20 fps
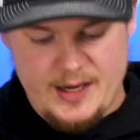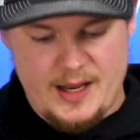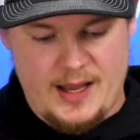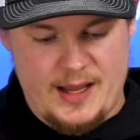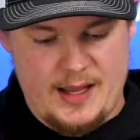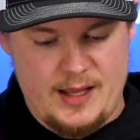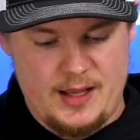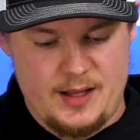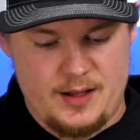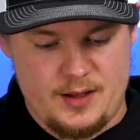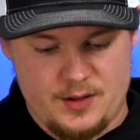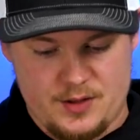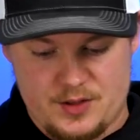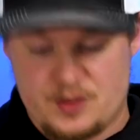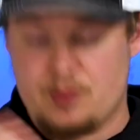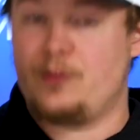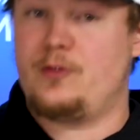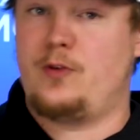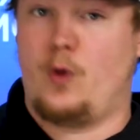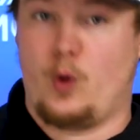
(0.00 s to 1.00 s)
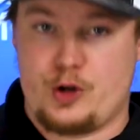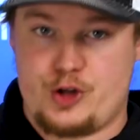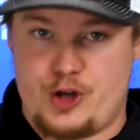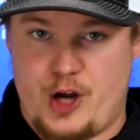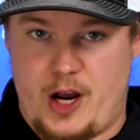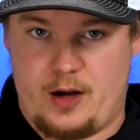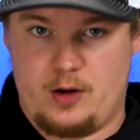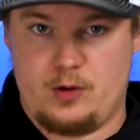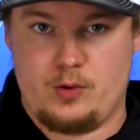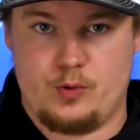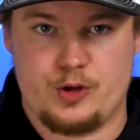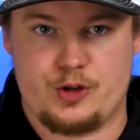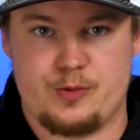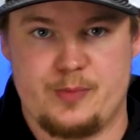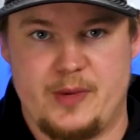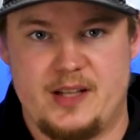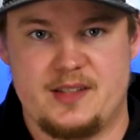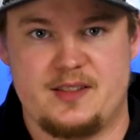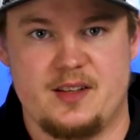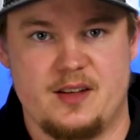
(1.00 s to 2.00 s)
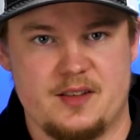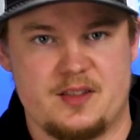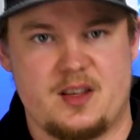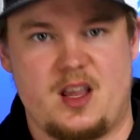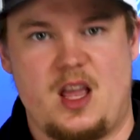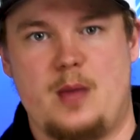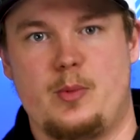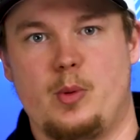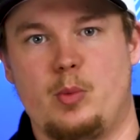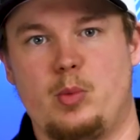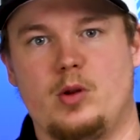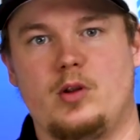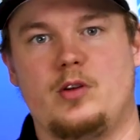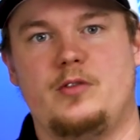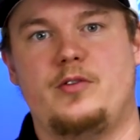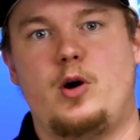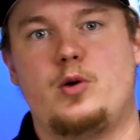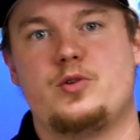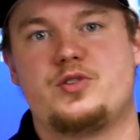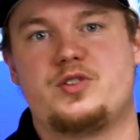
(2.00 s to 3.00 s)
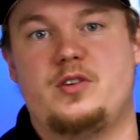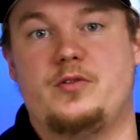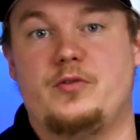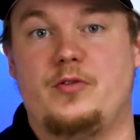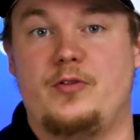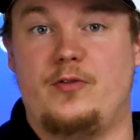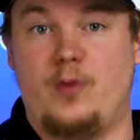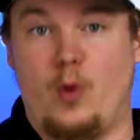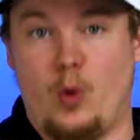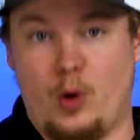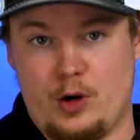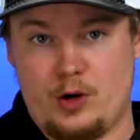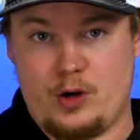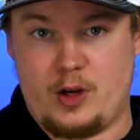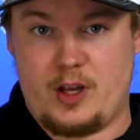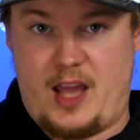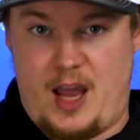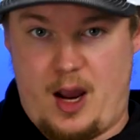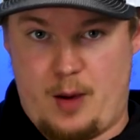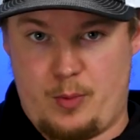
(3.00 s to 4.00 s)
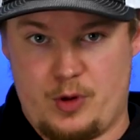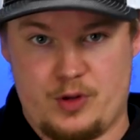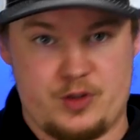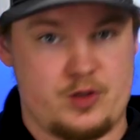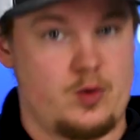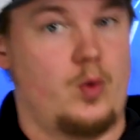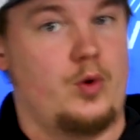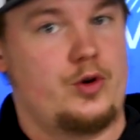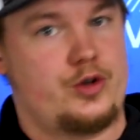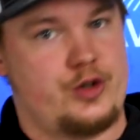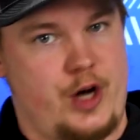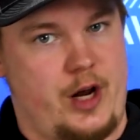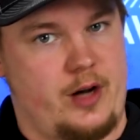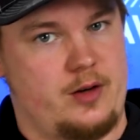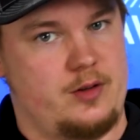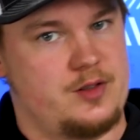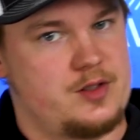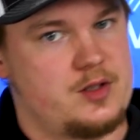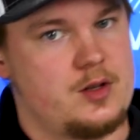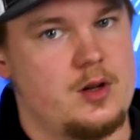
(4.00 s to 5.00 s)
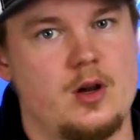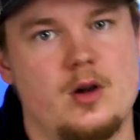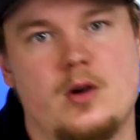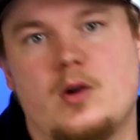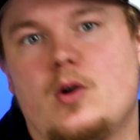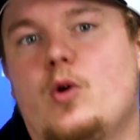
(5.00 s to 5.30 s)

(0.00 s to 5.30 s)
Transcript: It is 4-channel, which means it is capable of hosting 4 cameras or channels,